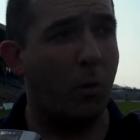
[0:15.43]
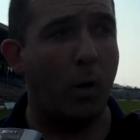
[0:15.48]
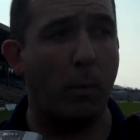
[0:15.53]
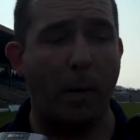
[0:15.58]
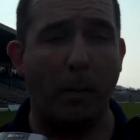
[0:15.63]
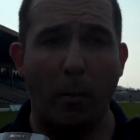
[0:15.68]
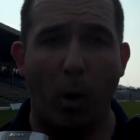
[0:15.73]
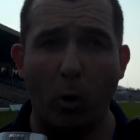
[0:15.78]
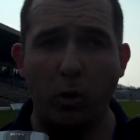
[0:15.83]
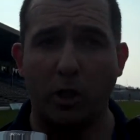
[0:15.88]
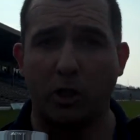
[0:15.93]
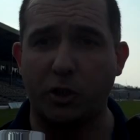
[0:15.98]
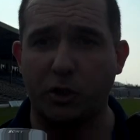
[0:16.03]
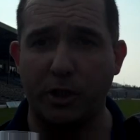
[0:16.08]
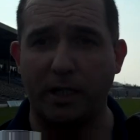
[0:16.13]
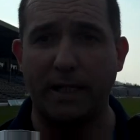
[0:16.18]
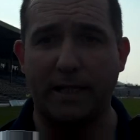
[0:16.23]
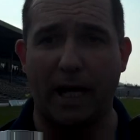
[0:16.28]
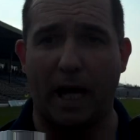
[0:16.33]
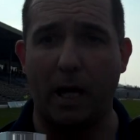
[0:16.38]
We're promoted
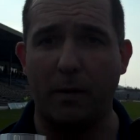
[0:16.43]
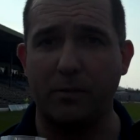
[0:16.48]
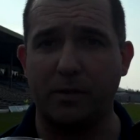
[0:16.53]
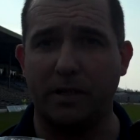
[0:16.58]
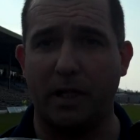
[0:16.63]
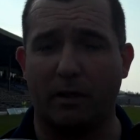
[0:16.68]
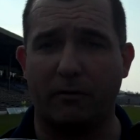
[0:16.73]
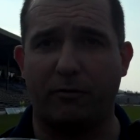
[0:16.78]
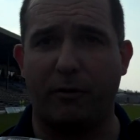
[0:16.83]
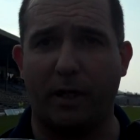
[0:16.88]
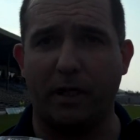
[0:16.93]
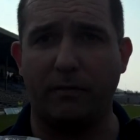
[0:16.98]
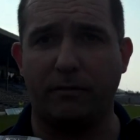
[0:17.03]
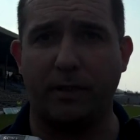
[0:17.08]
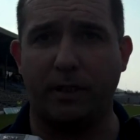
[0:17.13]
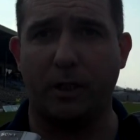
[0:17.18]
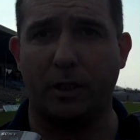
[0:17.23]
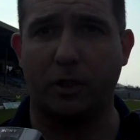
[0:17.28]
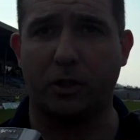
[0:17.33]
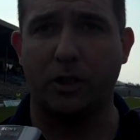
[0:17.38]
three times in that five
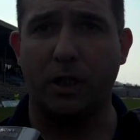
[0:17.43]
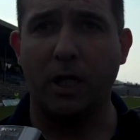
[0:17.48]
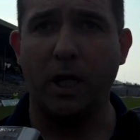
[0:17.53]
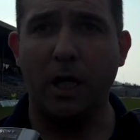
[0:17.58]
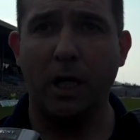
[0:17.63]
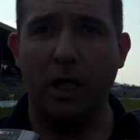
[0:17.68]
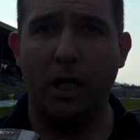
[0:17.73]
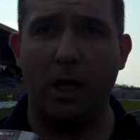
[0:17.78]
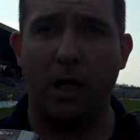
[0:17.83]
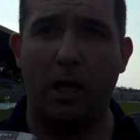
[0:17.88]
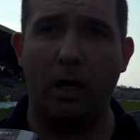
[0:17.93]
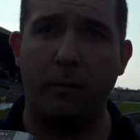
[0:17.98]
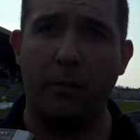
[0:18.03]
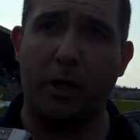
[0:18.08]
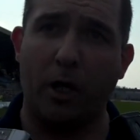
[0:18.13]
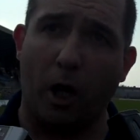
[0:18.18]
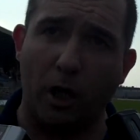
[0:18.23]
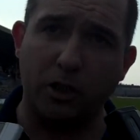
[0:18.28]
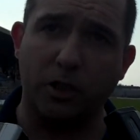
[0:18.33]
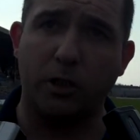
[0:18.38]
years uh,
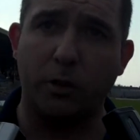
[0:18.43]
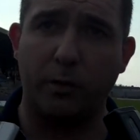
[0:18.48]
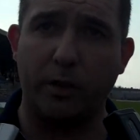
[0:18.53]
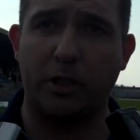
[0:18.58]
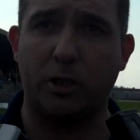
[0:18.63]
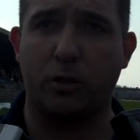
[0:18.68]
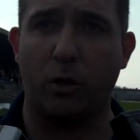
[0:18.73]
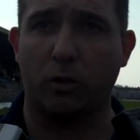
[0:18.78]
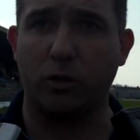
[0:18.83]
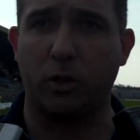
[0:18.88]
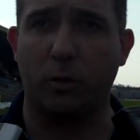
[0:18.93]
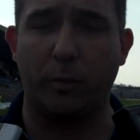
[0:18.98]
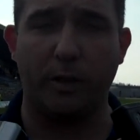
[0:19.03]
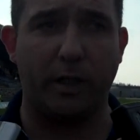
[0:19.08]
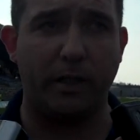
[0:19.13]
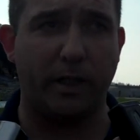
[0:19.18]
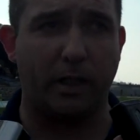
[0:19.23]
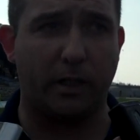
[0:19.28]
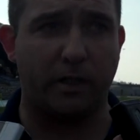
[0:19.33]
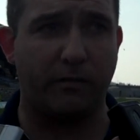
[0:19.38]
because of the restructuring. We
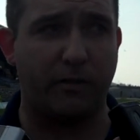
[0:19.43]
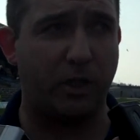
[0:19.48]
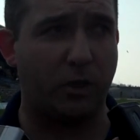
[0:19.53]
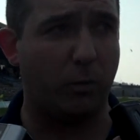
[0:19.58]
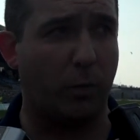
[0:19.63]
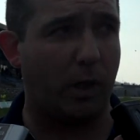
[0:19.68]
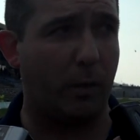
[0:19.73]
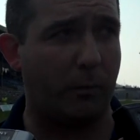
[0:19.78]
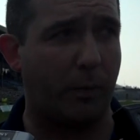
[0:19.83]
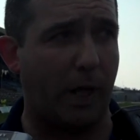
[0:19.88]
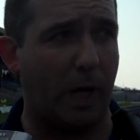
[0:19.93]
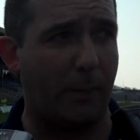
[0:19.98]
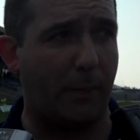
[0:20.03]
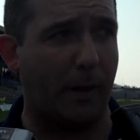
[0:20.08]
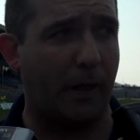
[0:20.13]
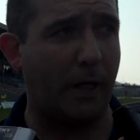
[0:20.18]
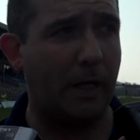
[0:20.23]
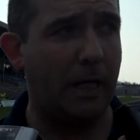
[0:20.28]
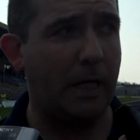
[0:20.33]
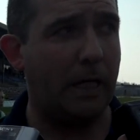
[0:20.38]
didn't get to Division One proper.
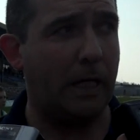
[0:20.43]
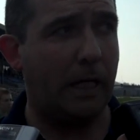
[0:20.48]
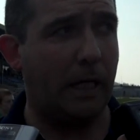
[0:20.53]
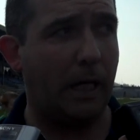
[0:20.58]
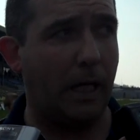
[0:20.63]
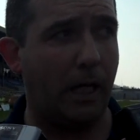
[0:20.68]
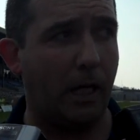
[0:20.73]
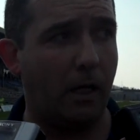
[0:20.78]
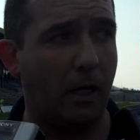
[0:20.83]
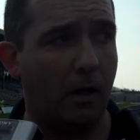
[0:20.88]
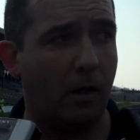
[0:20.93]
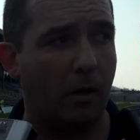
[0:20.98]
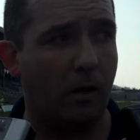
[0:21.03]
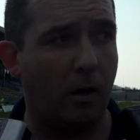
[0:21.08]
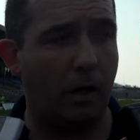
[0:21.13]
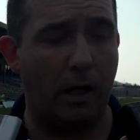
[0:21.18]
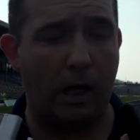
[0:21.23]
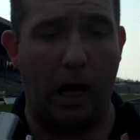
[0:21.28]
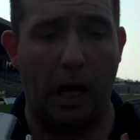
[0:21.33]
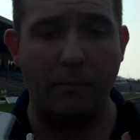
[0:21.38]
Uh,
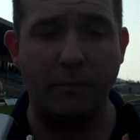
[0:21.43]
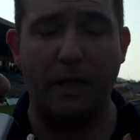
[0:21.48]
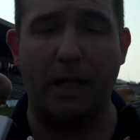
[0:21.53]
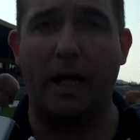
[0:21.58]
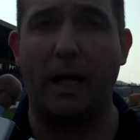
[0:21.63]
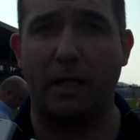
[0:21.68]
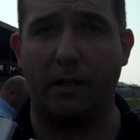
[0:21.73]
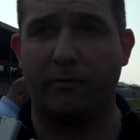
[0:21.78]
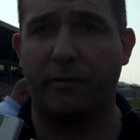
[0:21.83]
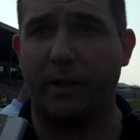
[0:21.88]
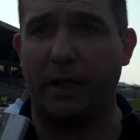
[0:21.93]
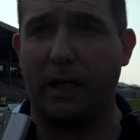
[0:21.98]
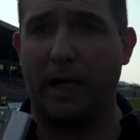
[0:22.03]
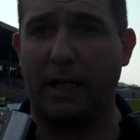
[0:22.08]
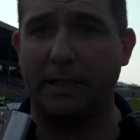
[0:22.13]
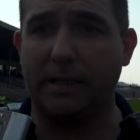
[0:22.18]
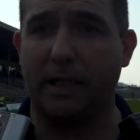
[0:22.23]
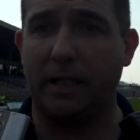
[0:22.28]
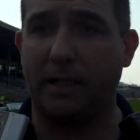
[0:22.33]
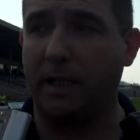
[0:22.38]
I'm delighted for the
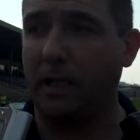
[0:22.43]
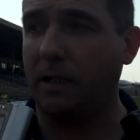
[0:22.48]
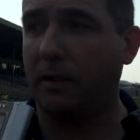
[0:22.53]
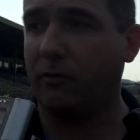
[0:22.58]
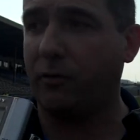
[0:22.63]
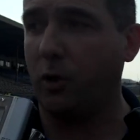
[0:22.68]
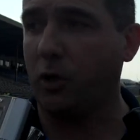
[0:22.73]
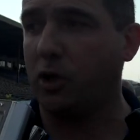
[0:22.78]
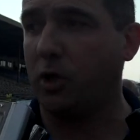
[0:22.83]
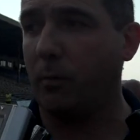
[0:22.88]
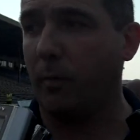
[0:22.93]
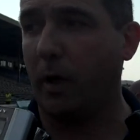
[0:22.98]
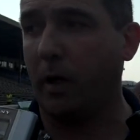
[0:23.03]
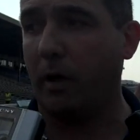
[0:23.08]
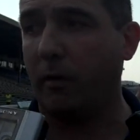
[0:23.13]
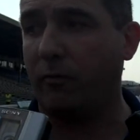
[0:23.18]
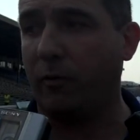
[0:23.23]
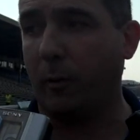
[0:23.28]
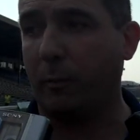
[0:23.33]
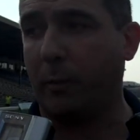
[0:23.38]
lads, and I think the future of
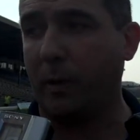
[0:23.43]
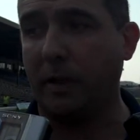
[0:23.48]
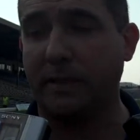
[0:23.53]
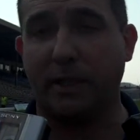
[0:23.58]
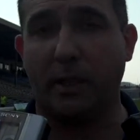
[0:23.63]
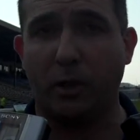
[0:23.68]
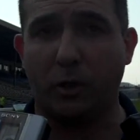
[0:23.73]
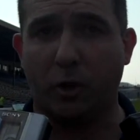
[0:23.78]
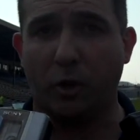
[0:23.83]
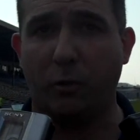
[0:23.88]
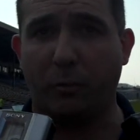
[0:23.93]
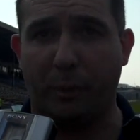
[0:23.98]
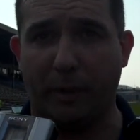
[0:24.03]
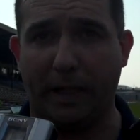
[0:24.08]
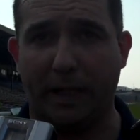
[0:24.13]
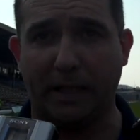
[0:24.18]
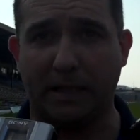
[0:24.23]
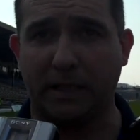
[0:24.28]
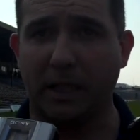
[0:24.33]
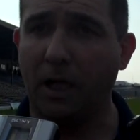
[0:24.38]
Monaghan football is in a good
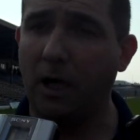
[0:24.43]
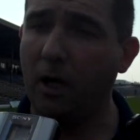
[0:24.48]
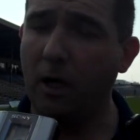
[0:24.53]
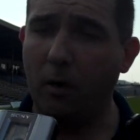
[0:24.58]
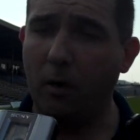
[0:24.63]
place.